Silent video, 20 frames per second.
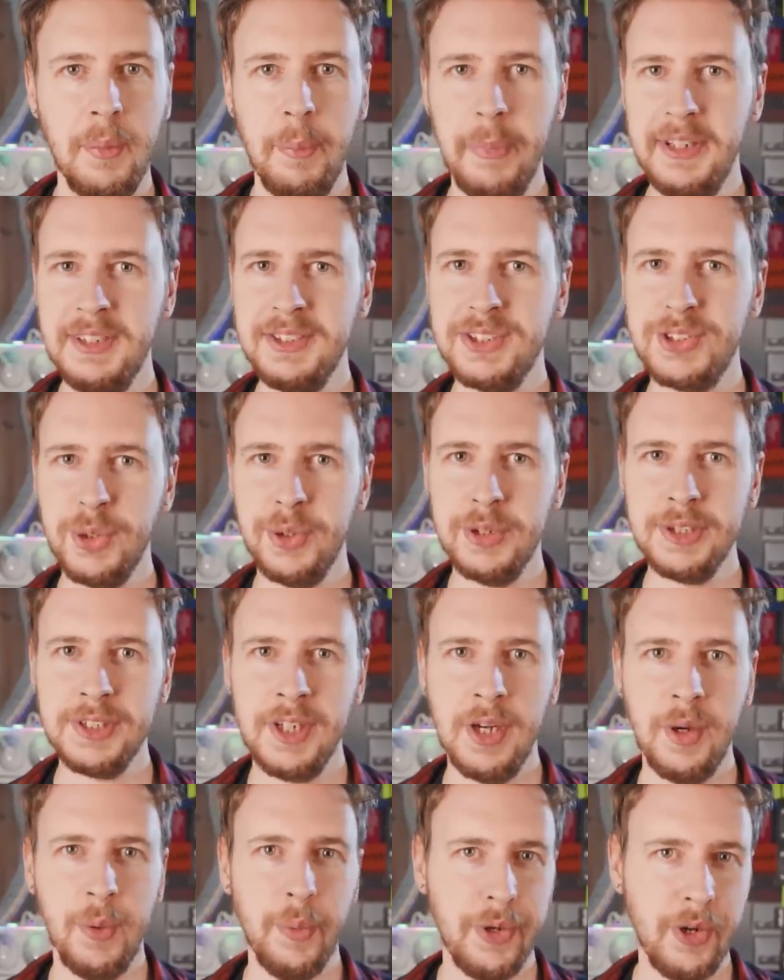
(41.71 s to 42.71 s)
But in short,
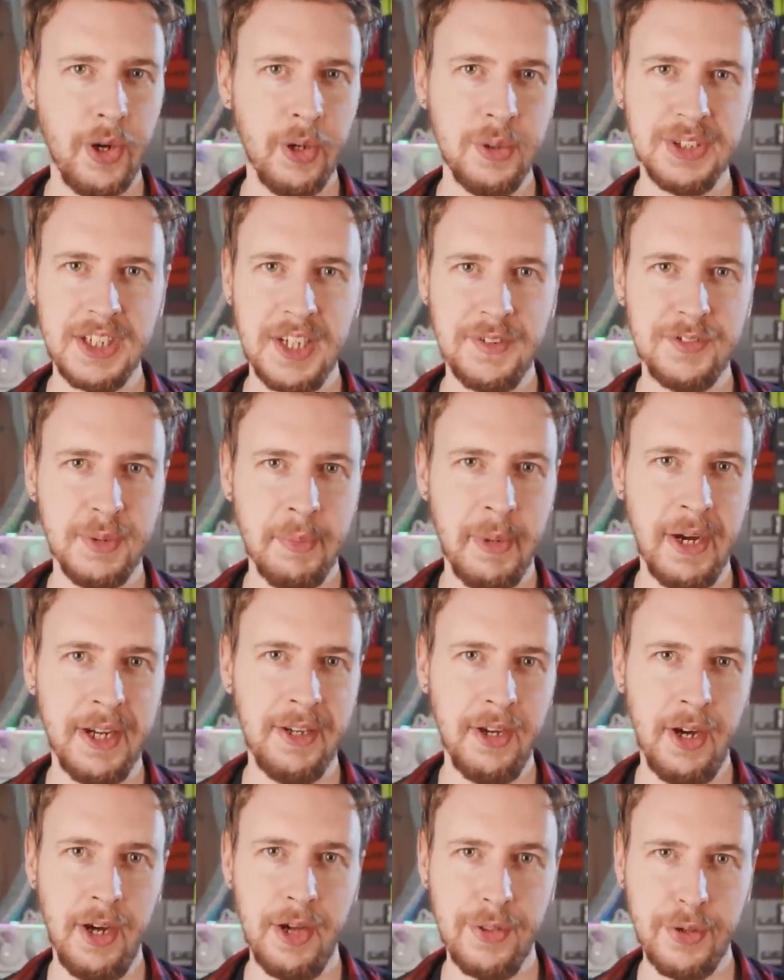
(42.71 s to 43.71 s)
we're going to have to
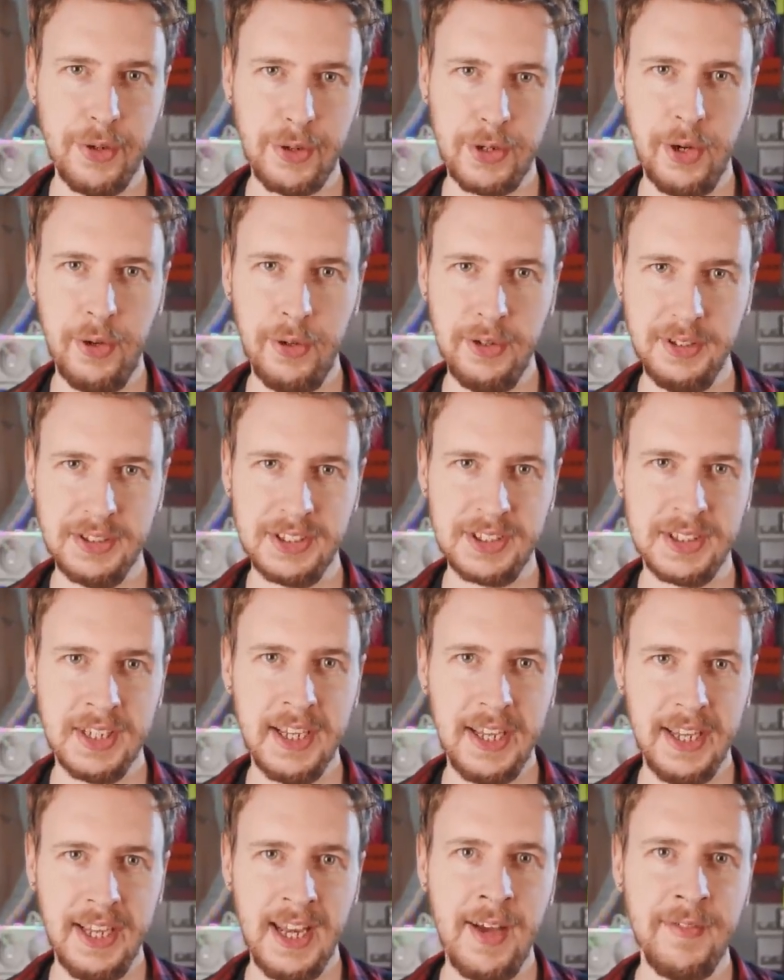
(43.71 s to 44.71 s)
mine other coins.
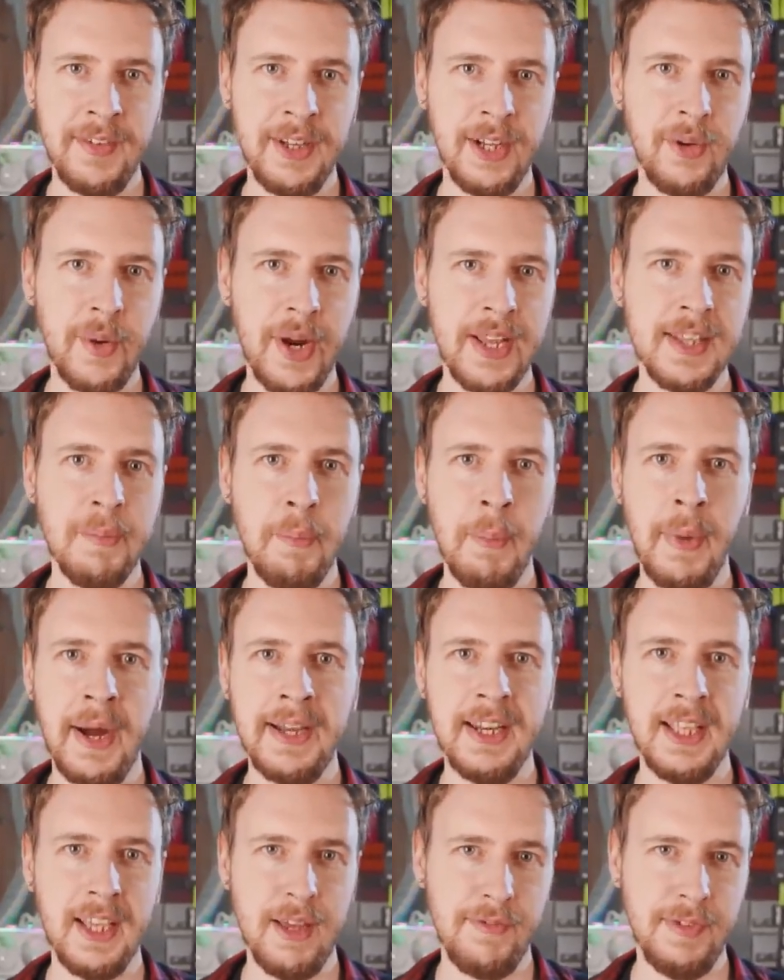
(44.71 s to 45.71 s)
And having great
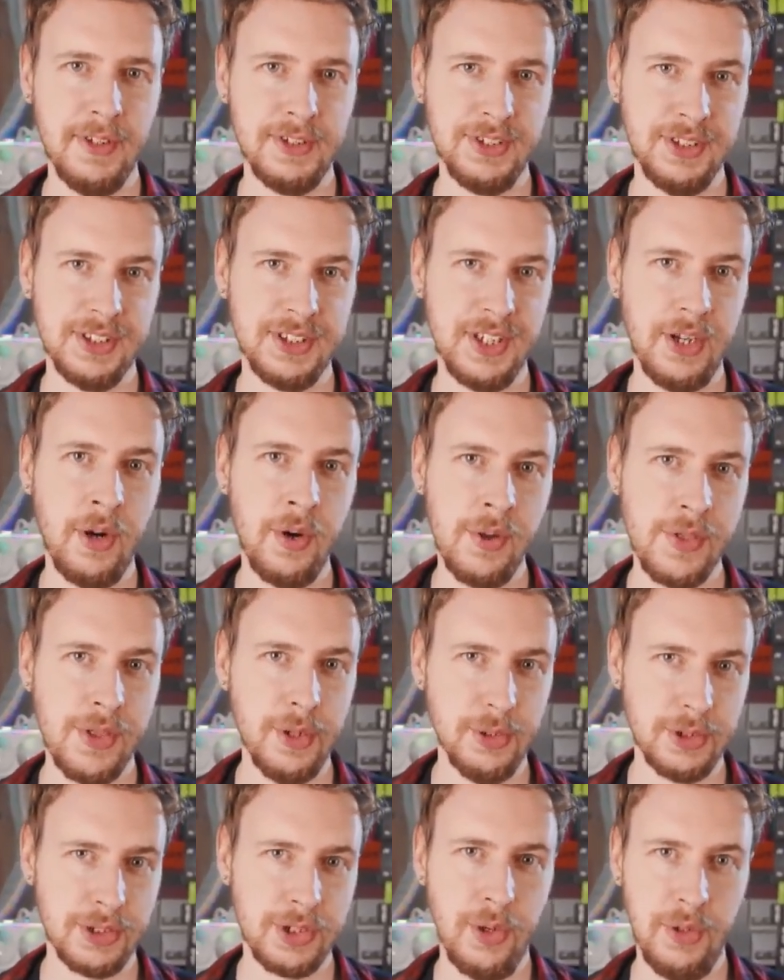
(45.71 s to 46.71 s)
mining efficiency on
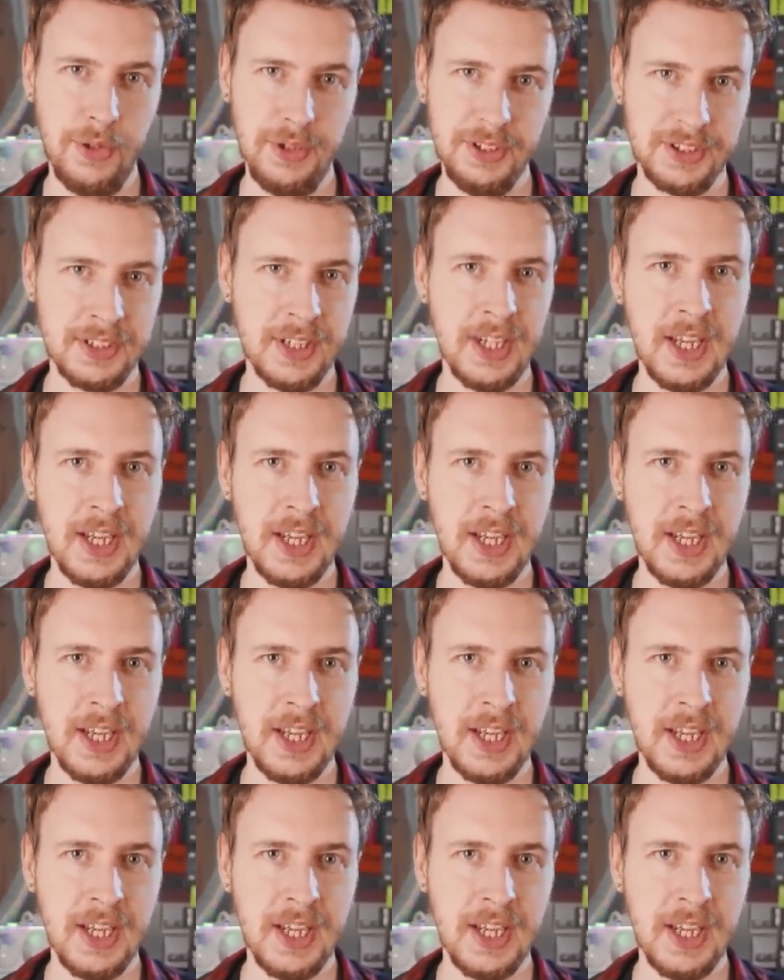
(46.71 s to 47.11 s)
those coins,